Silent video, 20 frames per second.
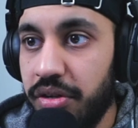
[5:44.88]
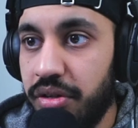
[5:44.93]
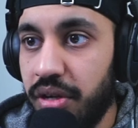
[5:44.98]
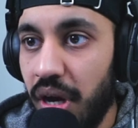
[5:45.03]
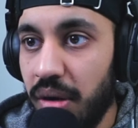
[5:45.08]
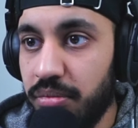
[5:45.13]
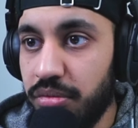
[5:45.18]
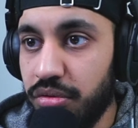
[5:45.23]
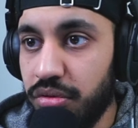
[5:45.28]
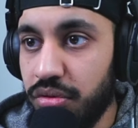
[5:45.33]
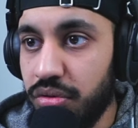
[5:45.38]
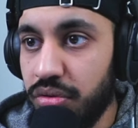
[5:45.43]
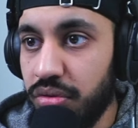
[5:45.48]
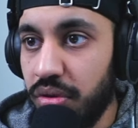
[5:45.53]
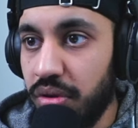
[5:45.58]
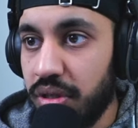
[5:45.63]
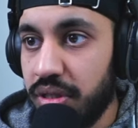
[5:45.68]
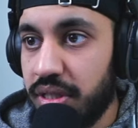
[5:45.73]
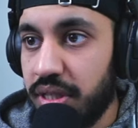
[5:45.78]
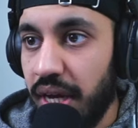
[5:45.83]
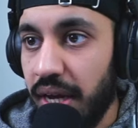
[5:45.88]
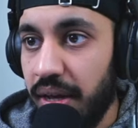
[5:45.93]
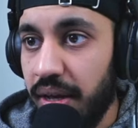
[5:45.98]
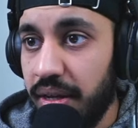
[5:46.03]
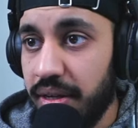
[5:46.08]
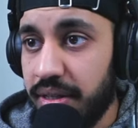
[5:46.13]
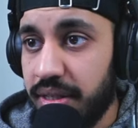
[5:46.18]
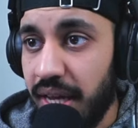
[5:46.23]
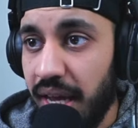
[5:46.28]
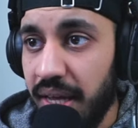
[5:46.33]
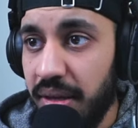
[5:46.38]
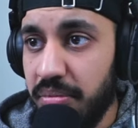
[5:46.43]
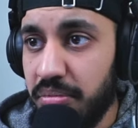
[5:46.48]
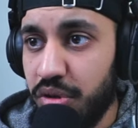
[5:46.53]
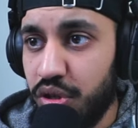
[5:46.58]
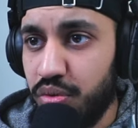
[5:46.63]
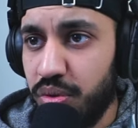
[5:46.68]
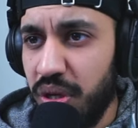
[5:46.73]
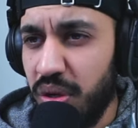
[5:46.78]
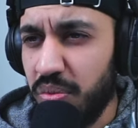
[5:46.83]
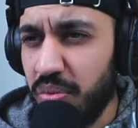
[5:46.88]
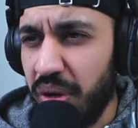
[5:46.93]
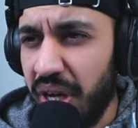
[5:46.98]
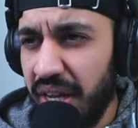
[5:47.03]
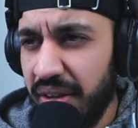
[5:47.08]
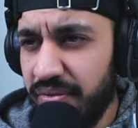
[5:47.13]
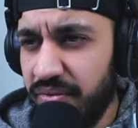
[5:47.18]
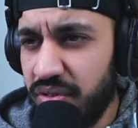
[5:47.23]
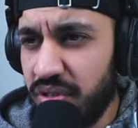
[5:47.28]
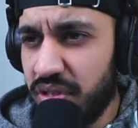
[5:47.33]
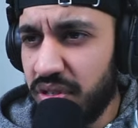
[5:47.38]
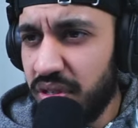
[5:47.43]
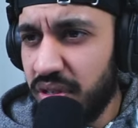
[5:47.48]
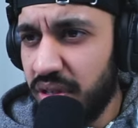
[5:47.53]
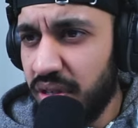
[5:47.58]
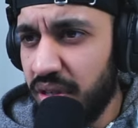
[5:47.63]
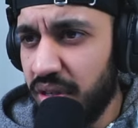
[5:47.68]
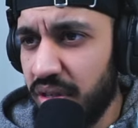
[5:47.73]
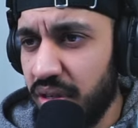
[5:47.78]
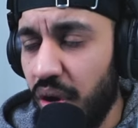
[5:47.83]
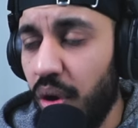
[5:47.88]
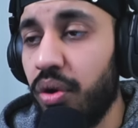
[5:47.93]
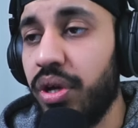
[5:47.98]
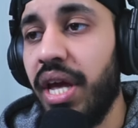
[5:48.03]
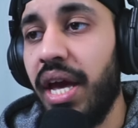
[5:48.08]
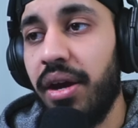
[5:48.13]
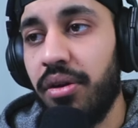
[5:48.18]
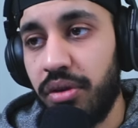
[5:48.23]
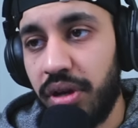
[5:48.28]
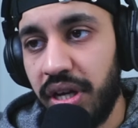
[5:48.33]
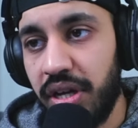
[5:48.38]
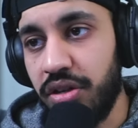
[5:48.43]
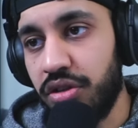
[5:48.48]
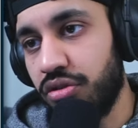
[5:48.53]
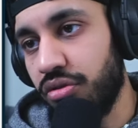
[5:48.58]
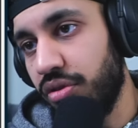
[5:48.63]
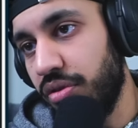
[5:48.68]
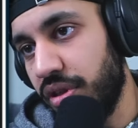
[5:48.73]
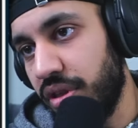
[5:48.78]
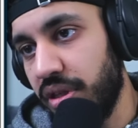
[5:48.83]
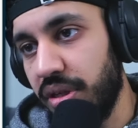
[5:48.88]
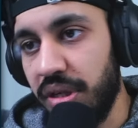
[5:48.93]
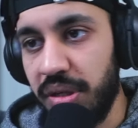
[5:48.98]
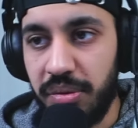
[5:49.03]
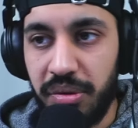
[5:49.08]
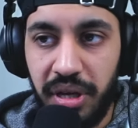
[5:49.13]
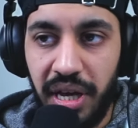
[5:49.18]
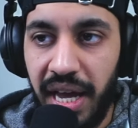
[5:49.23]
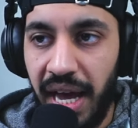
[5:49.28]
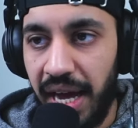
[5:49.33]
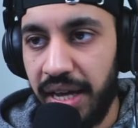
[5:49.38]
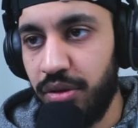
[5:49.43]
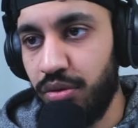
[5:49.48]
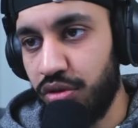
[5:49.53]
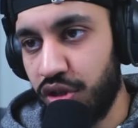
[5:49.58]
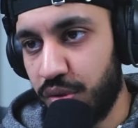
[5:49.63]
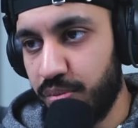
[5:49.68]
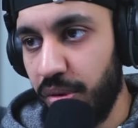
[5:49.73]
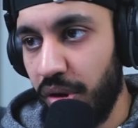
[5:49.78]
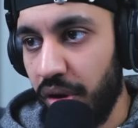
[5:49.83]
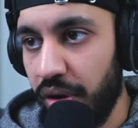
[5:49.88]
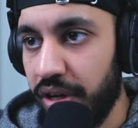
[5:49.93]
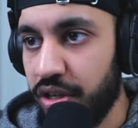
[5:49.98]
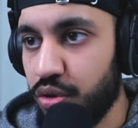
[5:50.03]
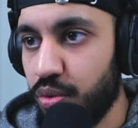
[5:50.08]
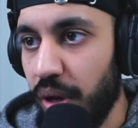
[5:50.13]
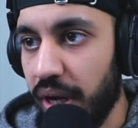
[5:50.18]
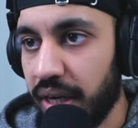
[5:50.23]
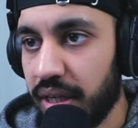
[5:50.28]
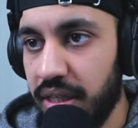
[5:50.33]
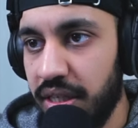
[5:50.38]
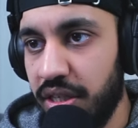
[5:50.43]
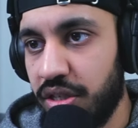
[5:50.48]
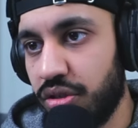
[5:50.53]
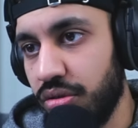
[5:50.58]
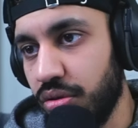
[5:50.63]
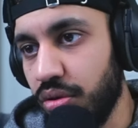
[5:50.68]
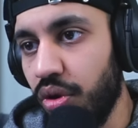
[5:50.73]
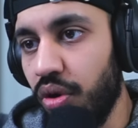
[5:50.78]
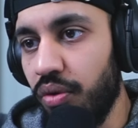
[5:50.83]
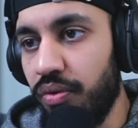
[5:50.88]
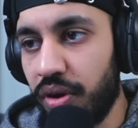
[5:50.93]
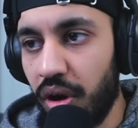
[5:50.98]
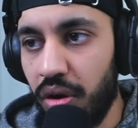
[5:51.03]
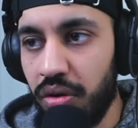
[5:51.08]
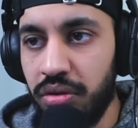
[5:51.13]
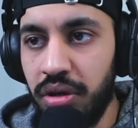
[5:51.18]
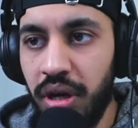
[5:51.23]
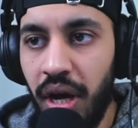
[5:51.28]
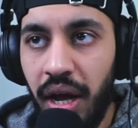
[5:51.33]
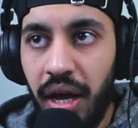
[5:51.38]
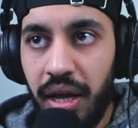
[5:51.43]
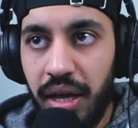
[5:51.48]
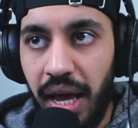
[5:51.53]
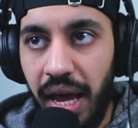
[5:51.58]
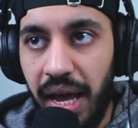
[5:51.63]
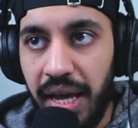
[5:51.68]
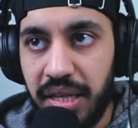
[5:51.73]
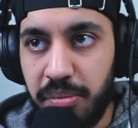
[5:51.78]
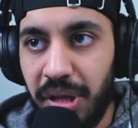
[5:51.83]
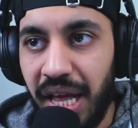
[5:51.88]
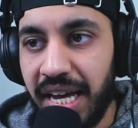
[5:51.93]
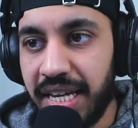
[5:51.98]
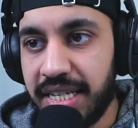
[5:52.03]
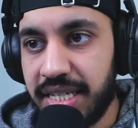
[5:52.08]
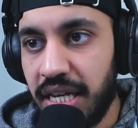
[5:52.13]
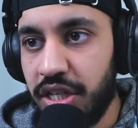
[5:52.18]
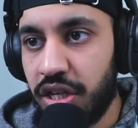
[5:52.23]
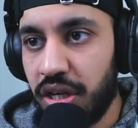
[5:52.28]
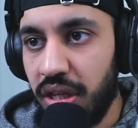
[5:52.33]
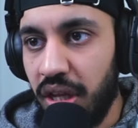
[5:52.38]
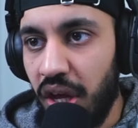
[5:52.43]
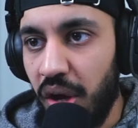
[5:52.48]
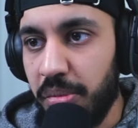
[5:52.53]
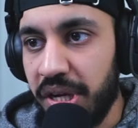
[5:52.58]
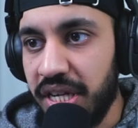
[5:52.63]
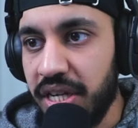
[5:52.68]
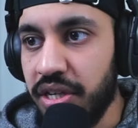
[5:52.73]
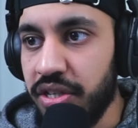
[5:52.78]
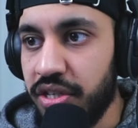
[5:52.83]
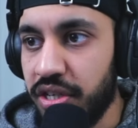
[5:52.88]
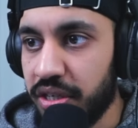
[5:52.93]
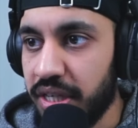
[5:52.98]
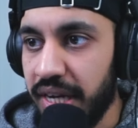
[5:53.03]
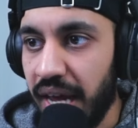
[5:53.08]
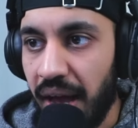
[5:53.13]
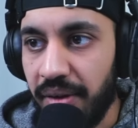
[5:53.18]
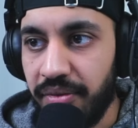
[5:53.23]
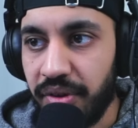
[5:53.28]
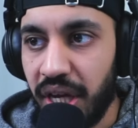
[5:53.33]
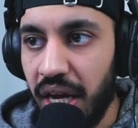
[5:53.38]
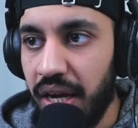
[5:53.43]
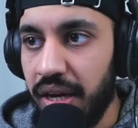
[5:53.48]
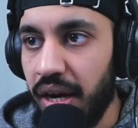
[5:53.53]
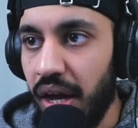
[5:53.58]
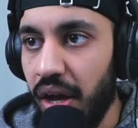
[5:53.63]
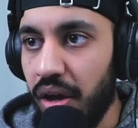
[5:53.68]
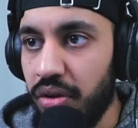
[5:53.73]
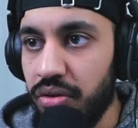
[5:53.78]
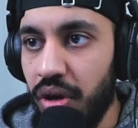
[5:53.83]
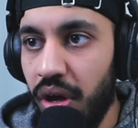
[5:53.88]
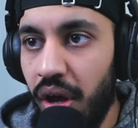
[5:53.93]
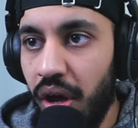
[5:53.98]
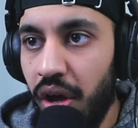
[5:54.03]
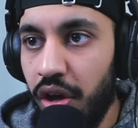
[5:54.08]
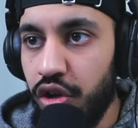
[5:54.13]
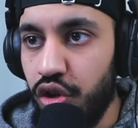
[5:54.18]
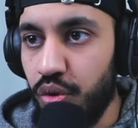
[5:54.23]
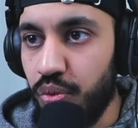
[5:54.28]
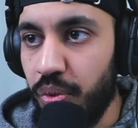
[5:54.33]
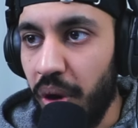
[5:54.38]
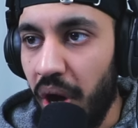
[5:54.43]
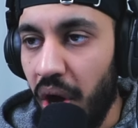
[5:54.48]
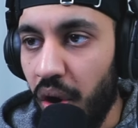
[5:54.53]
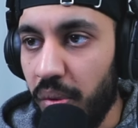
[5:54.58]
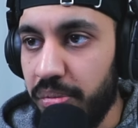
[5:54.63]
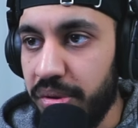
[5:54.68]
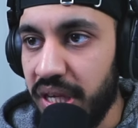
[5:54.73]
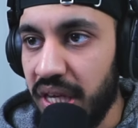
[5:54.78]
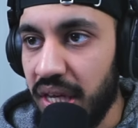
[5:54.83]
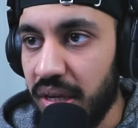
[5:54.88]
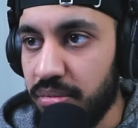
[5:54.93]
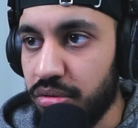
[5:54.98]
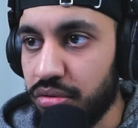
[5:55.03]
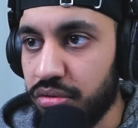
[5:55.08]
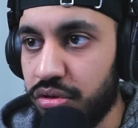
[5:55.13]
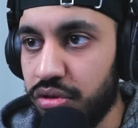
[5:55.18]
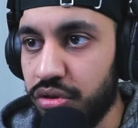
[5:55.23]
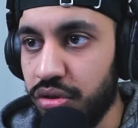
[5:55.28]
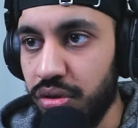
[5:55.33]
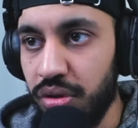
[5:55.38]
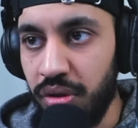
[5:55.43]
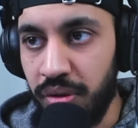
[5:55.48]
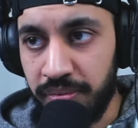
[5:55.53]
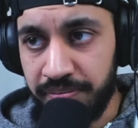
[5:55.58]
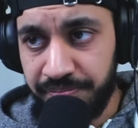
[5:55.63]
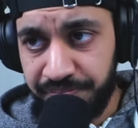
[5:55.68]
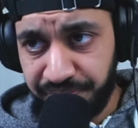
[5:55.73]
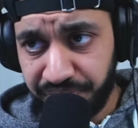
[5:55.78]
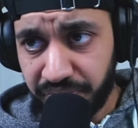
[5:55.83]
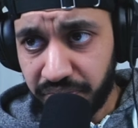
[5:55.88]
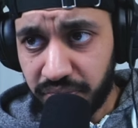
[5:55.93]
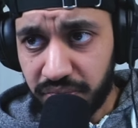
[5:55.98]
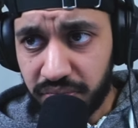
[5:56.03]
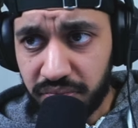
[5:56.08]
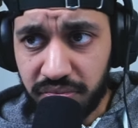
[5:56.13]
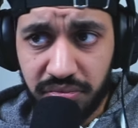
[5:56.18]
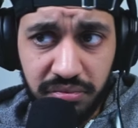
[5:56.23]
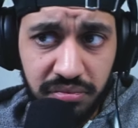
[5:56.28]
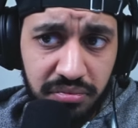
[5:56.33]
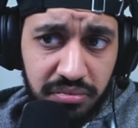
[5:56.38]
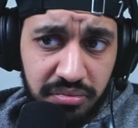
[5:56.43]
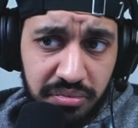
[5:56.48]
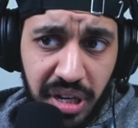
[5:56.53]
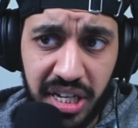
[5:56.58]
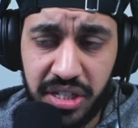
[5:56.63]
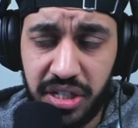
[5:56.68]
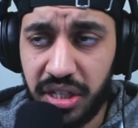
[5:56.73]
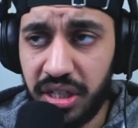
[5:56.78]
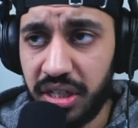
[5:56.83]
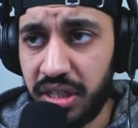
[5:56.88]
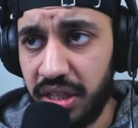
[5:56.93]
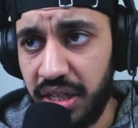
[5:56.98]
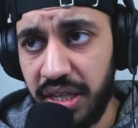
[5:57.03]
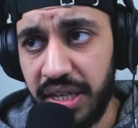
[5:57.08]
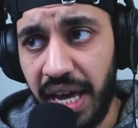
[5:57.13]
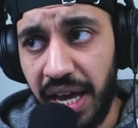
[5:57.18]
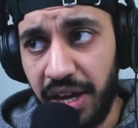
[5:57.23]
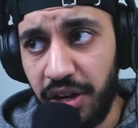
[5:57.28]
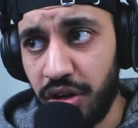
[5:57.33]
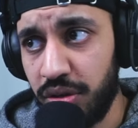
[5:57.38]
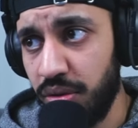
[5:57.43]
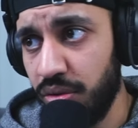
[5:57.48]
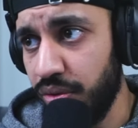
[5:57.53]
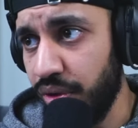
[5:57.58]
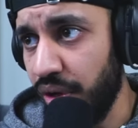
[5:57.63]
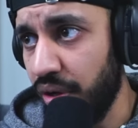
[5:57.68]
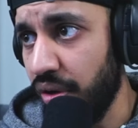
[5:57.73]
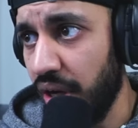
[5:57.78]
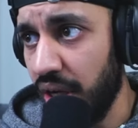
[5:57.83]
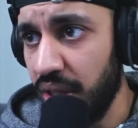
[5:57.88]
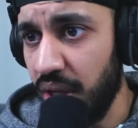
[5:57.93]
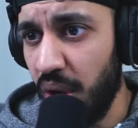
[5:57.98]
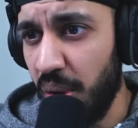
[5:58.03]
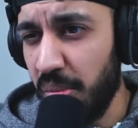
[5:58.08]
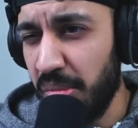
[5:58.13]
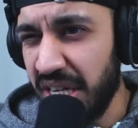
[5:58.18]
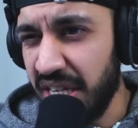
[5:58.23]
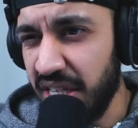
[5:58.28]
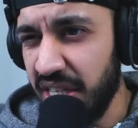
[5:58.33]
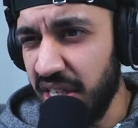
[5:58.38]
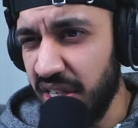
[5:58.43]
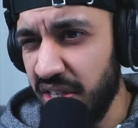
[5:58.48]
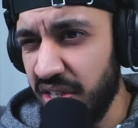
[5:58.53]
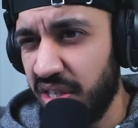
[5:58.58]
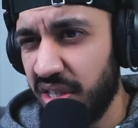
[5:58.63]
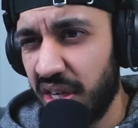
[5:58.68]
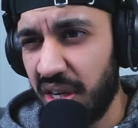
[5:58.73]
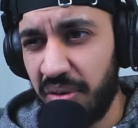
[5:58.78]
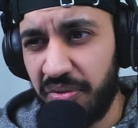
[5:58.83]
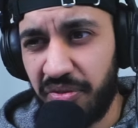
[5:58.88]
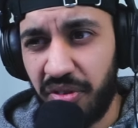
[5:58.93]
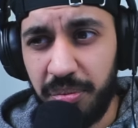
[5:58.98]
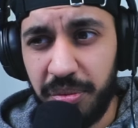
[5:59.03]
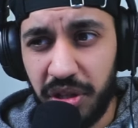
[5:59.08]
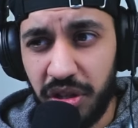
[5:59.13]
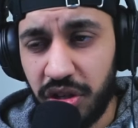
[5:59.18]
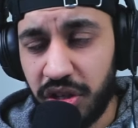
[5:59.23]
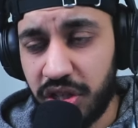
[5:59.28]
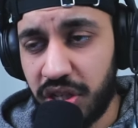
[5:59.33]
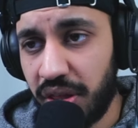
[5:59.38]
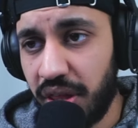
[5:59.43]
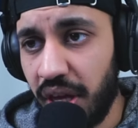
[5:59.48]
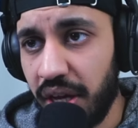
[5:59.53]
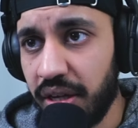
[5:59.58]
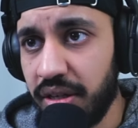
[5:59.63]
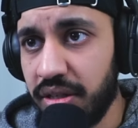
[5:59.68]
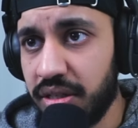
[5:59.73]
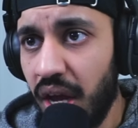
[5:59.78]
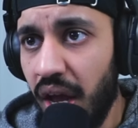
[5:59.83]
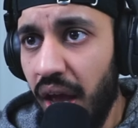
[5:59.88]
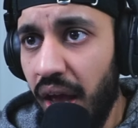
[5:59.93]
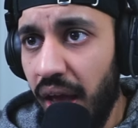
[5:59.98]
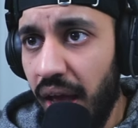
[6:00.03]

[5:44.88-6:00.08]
Double time between waves. Oh yeah, okay, so the AI don't spawn as quickly. So overall, the black sites are a little bit easier to navigate now. You will be able to basically get your loadout a little bit easier from the looks of things.